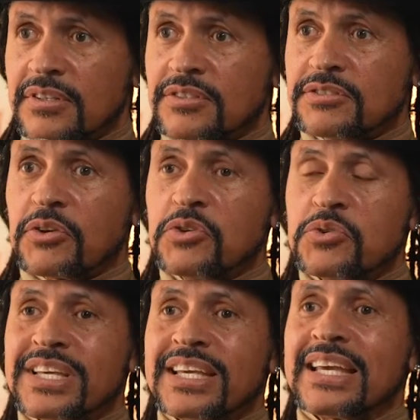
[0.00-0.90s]
So you
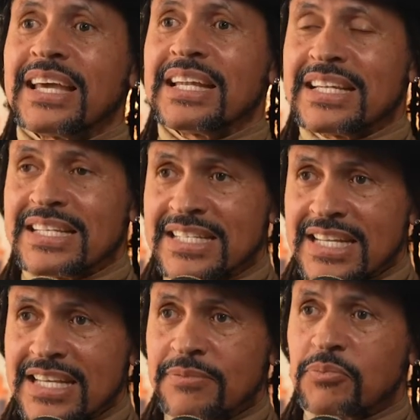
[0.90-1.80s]
can get
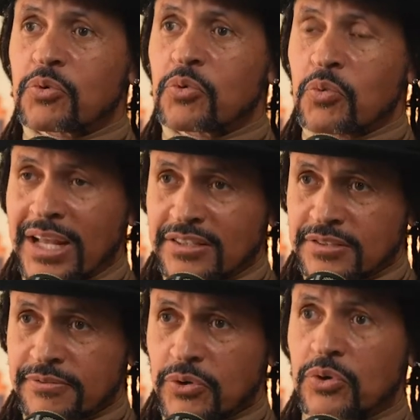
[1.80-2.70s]
deep,
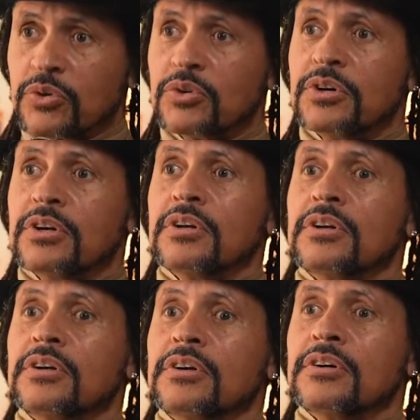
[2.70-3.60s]
restful,
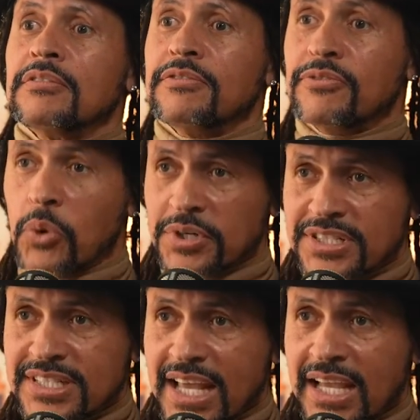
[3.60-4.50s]
fourth
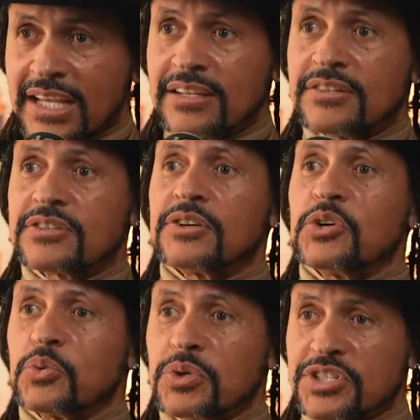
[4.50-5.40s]
stage
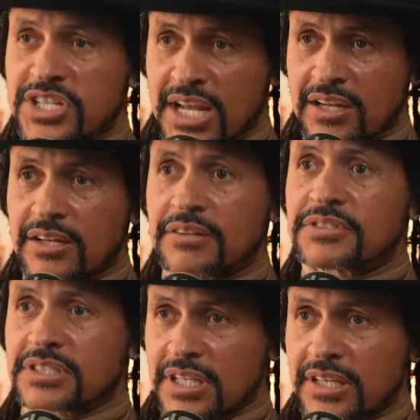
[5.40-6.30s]
regenerative
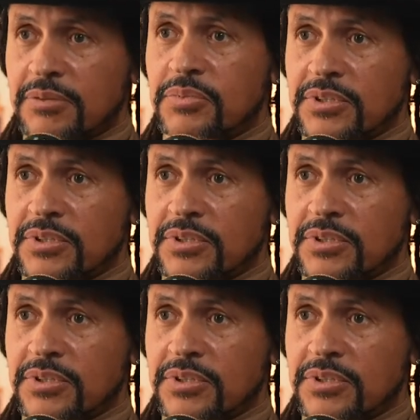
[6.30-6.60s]
sleep